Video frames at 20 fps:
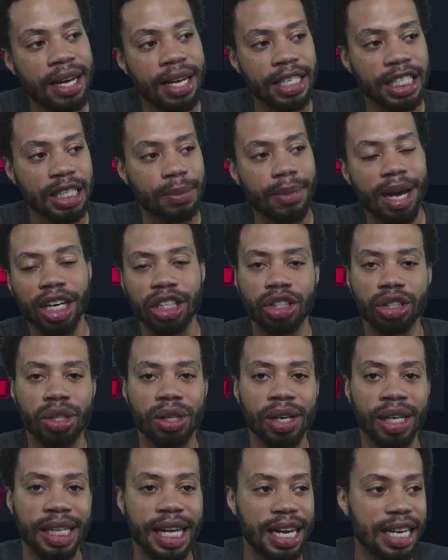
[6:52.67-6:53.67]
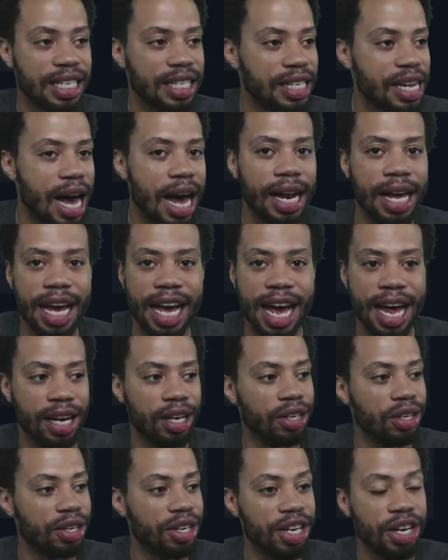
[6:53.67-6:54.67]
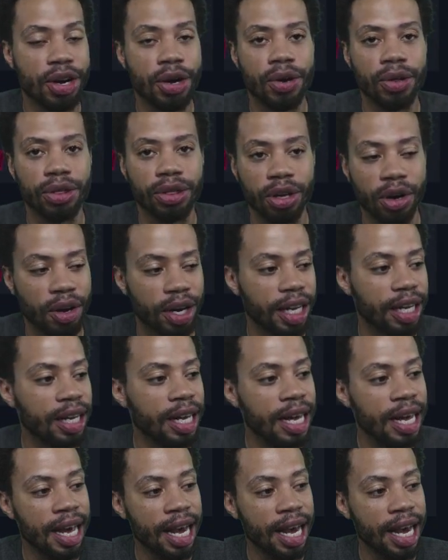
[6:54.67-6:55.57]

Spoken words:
to make sure that it's not at near 30.